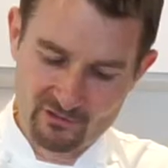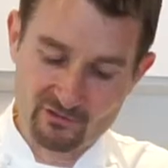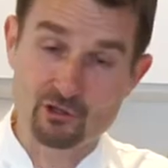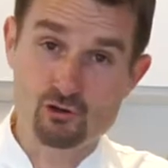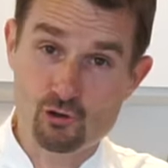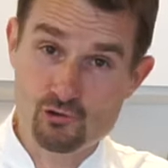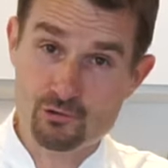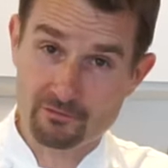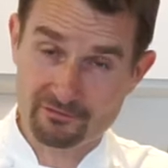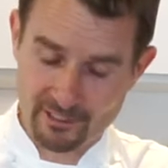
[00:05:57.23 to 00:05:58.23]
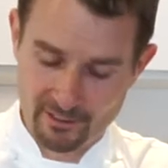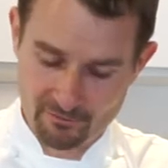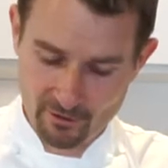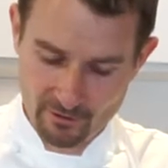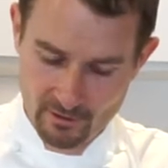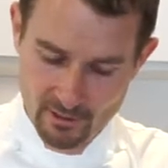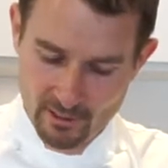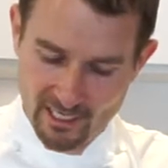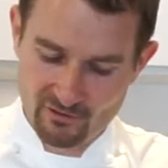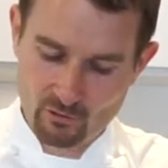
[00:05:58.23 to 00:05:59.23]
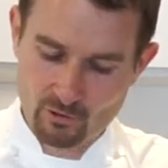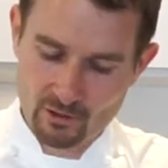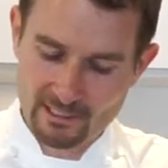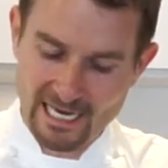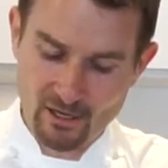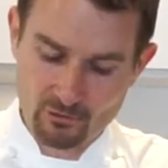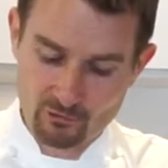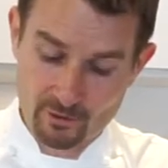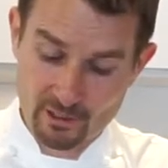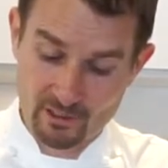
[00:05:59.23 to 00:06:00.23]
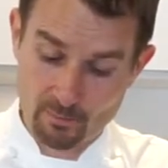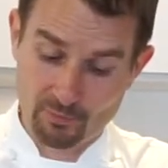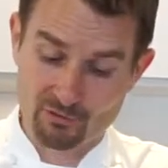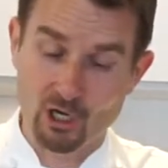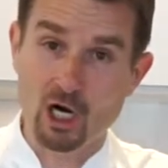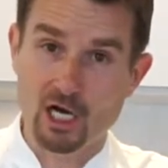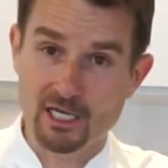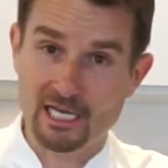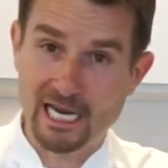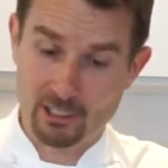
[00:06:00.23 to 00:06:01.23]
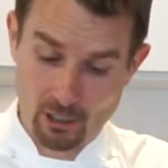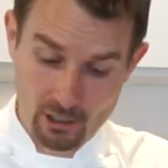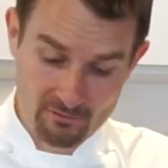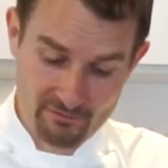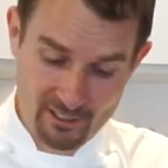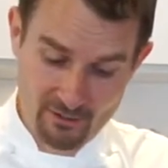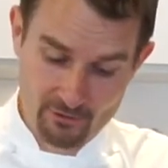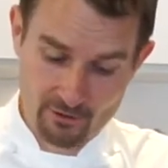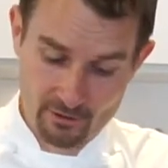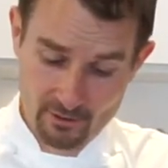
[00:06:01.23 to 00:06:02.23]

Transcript: it's a neutral flavor, and so it allows really the prawn and all of the other